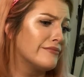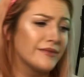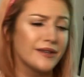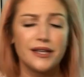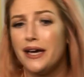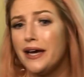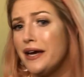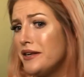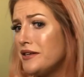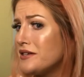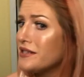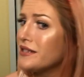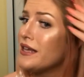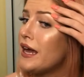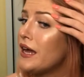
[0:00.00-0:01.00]
God,
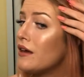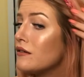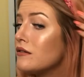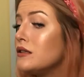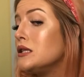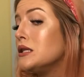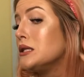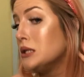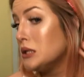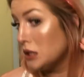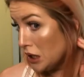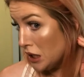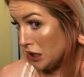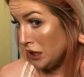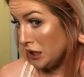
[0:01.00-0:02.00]
just like
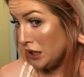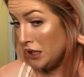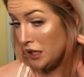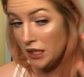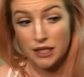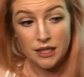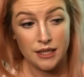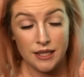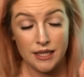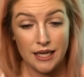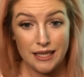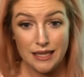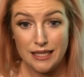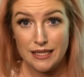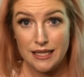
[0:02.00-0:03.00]
look at
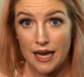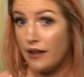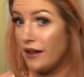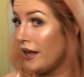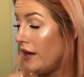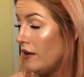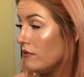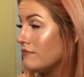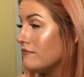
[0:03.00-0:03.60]
this highlight.